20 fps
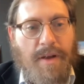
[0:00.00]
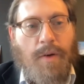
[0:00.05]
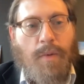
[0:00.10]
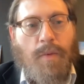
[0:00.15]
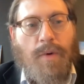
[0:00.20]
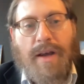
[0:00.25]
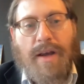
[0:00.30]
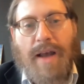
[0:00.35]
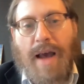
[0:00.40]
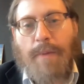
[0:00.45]

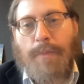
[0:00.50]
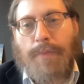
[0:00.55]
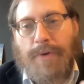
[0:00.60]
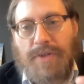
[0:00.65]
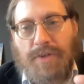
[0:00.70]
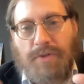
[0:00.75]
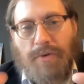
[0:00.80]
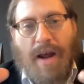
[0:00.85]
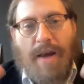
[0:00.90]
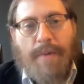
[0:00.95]
Would have gotten
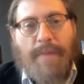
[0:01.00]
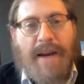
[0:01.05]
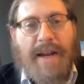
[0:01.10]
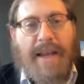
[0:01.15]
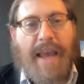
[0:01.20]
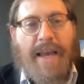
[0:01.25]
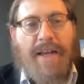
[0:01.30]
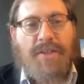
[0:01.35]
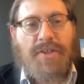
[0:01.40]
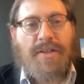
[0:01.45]
prescribed
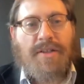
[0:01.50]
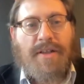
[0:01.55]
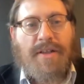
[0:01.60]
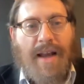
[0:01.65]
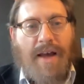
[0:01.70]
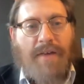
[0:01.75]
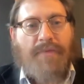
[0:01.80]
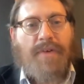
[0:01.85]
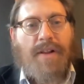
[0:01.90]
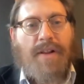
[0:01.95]
medication to
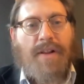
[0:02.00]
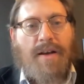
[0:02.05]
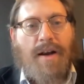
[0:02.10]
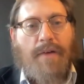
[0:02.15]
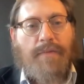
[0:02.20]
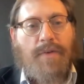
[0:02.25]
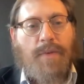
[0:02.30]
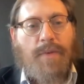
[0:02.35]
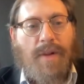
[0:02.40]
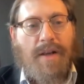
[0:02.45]
not feel
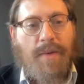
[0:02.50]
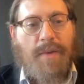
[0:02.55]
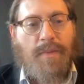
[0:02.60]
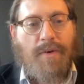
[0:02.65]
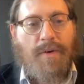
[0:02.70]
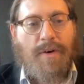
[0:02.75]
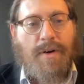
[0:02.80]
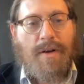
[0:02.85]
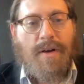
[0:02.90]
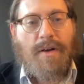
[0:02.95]
uncomfortable
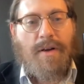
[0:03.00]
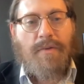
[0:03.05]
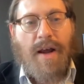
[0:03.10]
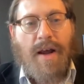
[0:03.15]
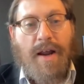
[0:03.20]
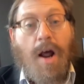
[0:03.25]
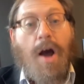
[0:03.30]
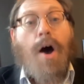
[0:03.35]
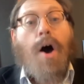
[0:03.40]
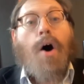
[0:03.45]
anymore, right?